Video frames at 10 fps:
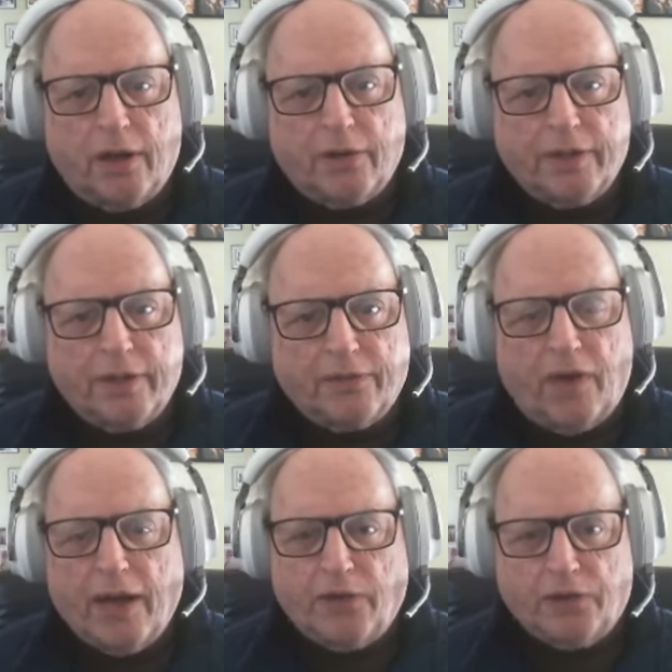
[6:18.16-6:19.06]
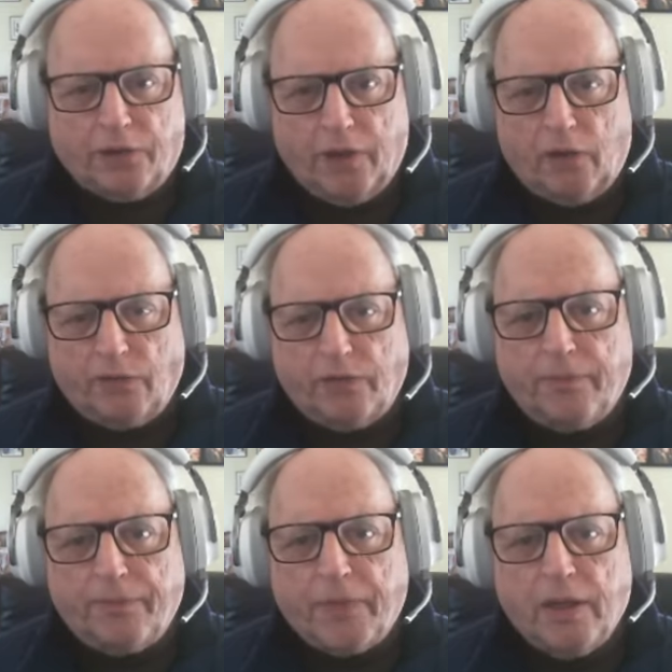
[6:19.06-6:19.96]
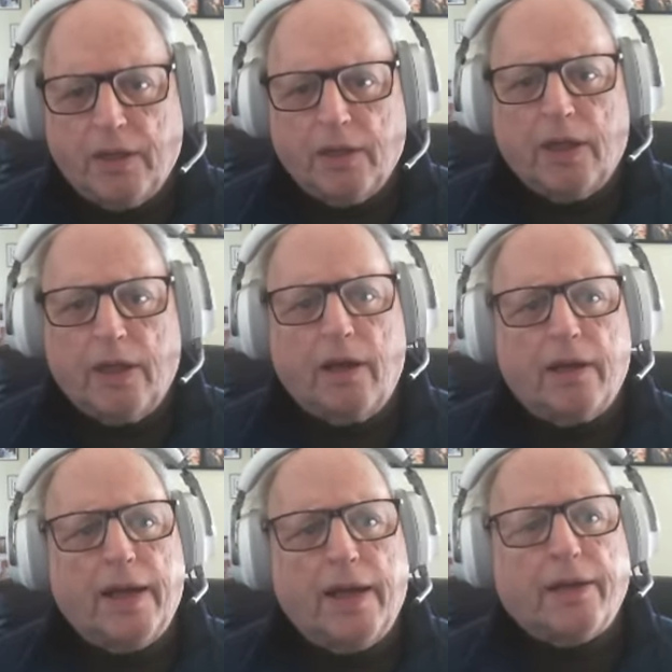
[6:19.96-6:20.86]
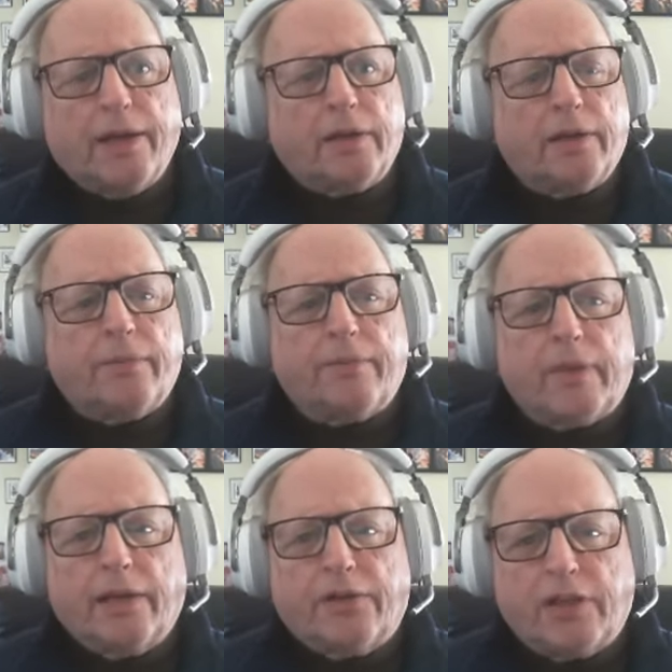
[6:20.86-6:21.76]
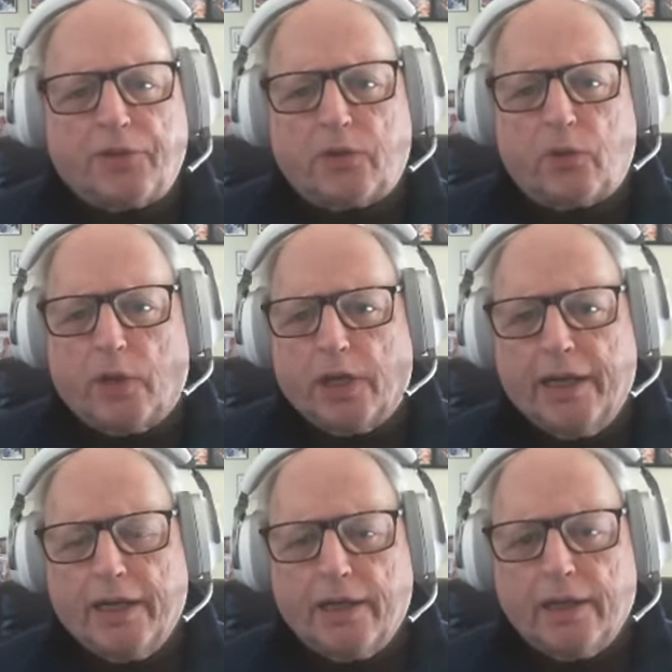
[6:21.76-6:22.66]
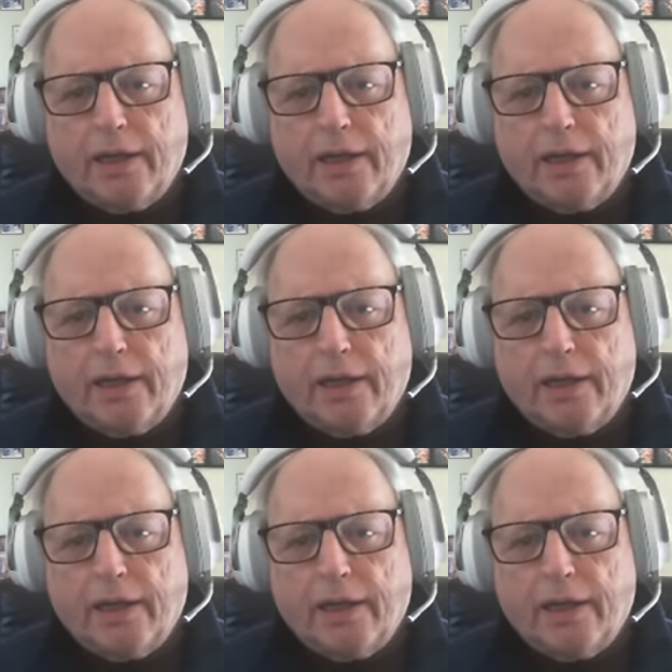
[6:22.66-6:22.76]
it finds itself. And subsequently,